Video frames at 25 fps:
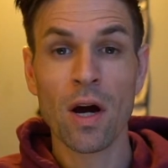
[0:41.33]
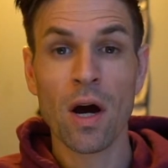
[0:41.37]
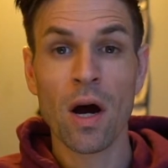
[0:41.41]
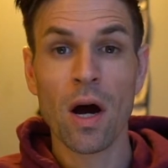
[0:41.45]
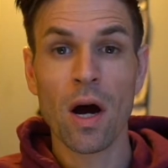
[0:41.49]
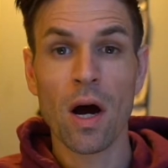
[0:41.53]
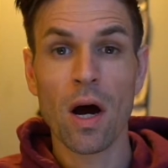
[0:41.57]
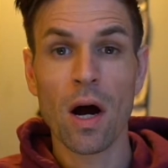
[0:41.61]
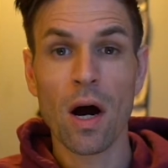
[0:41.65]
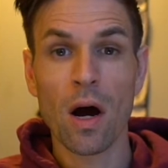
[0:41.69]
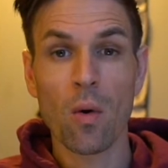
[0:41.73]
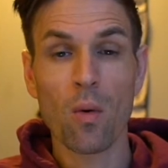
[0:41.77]

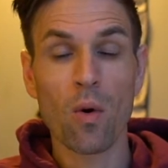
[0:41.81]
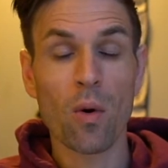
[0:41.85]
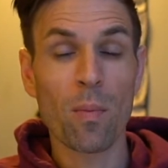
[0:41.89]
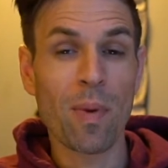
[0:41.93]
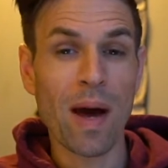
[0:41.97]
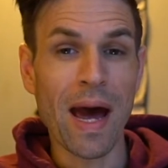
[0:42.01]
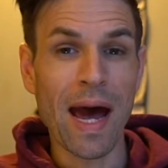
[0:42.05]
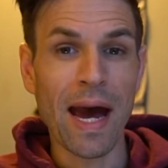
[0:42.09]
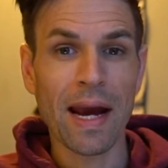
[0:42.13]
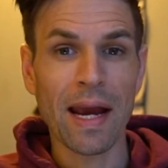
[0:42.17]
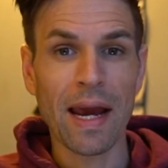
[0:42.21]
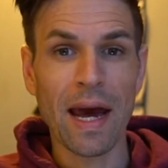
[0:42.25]
We're
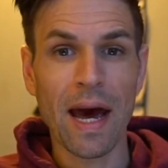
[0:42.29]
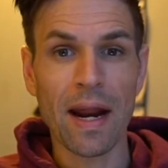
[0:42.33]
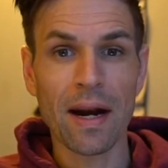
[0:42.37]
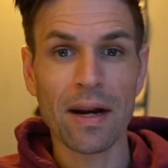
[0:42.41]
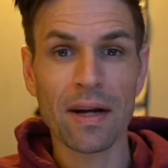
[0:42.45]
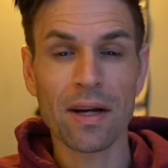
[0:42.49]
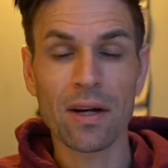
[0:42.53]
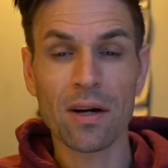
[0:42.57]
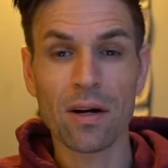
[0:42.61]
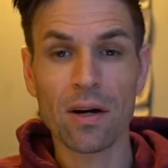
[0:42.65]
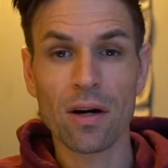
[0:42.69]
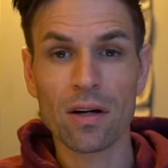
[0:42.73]
back at it
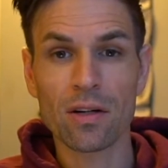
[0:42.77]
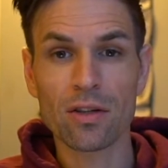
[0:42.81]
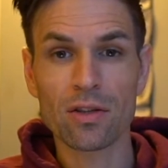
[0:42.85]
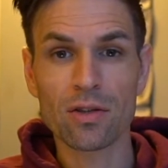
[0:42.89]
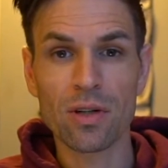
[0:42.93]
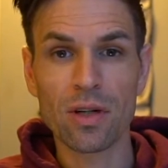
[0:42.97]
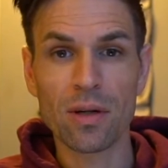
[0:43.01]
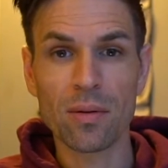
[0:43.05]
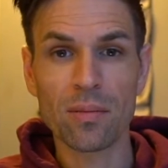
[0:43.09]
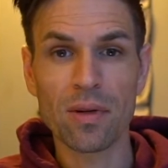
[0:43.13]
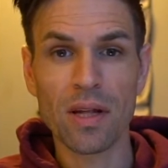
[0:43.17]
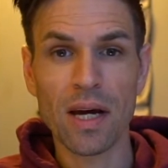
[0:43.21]
here on
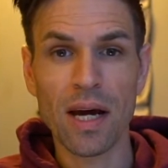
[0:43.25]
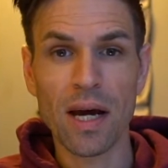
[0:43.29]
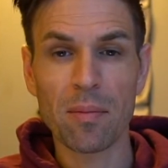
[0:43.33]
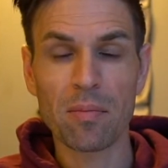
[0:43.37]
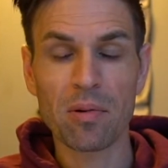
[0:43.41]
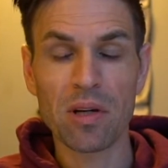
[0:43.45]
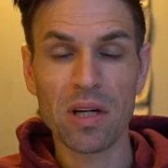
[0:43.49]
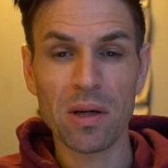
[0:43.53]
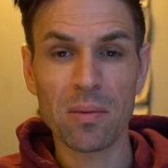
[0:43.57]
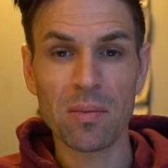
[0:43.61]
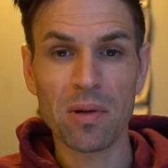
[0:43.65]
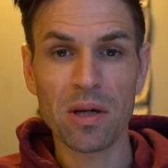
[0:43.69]
DreamLand
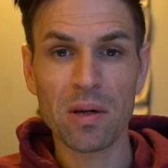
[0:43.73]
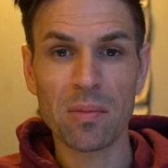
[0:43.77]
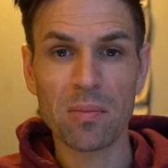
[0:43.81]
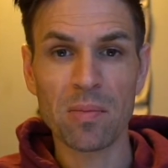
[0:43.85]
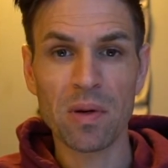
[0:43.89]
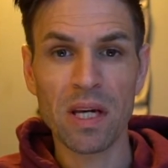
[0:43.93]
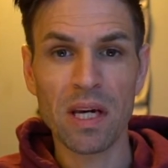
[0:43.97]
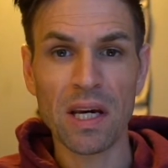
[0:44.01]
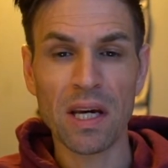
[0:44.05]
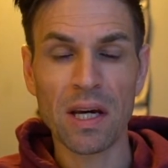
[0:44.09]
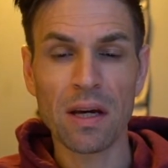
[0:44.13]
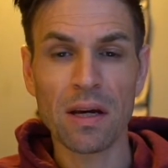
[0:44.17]

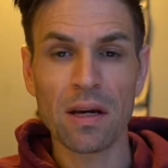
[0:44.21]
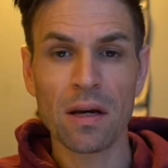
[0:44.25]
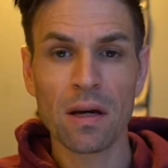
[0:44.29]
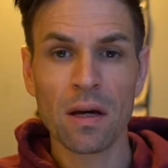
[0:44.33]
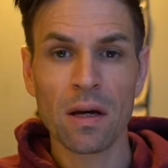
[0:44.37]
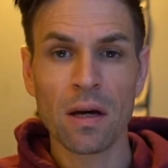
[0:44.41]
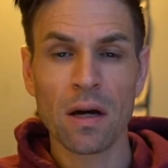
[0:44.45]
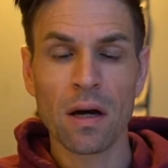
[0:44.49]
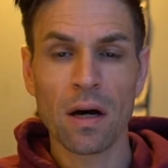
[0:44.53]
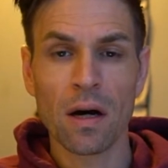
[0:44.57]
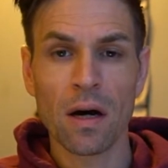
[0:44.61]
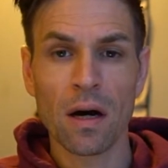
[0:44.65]
PBP
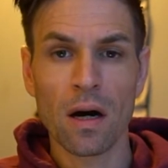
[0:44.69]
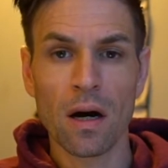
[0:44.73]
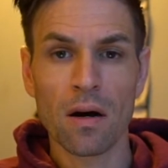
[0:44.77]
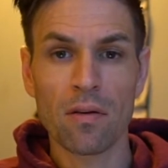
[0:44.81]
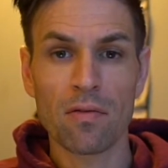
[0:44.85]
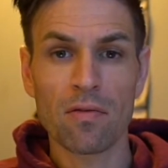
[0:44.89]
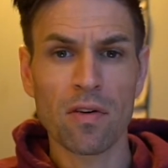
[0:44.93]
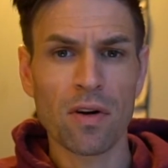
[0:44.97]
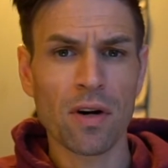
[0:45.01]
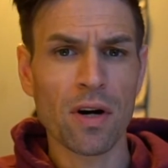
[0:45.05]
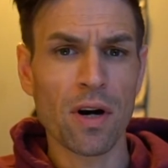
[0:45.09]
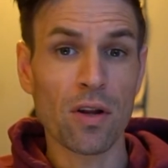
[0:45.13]

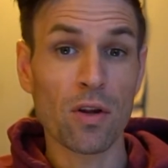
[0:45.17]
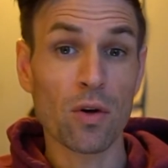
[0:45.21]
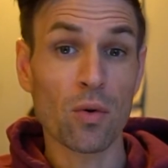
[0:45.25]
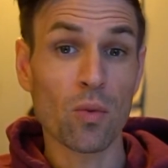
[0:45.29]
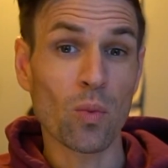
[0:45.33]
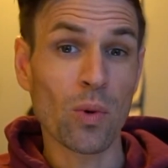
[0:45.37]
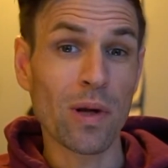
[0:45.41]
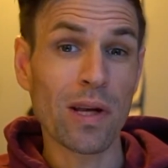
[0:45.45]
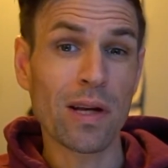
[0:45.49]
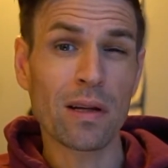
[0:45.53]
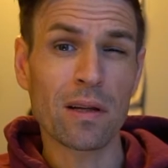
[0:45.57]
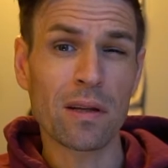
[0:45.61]
for another
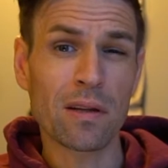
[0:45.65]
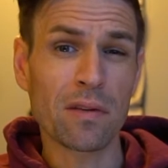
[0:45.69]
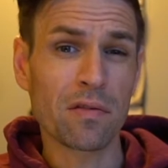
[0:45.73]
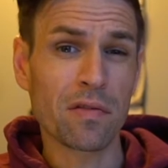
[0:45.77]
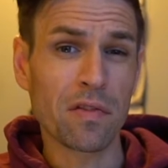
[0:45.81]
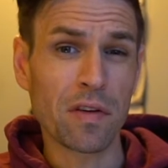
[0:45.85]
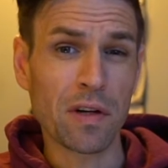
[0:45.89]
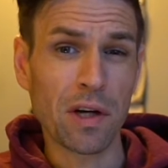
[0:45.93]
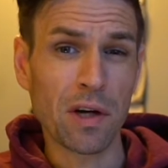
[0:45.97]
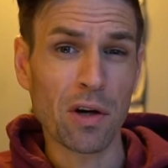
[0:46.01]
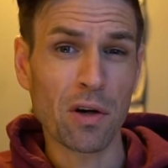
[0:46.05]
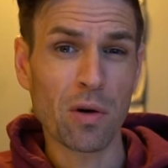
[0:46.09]
weekly
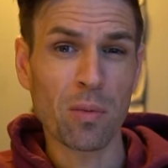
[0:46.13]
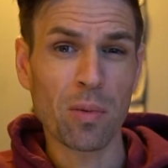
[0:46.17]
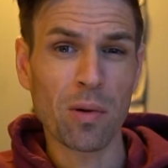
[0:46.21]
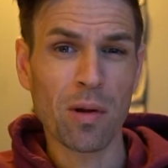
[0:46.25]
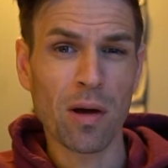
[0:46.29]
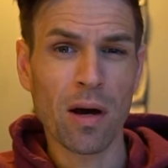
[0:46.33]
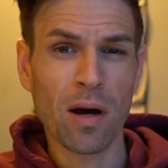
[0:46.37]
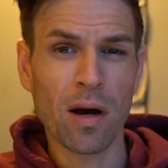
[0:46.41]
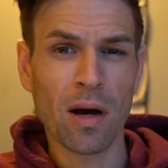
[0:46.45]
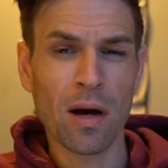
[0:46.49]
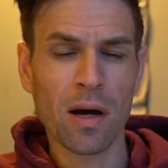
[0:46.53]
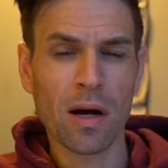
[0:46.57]
video
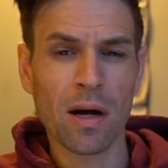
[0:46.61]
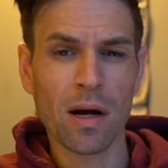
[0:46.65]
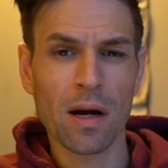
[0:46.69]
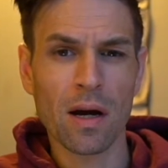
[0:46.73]
blog.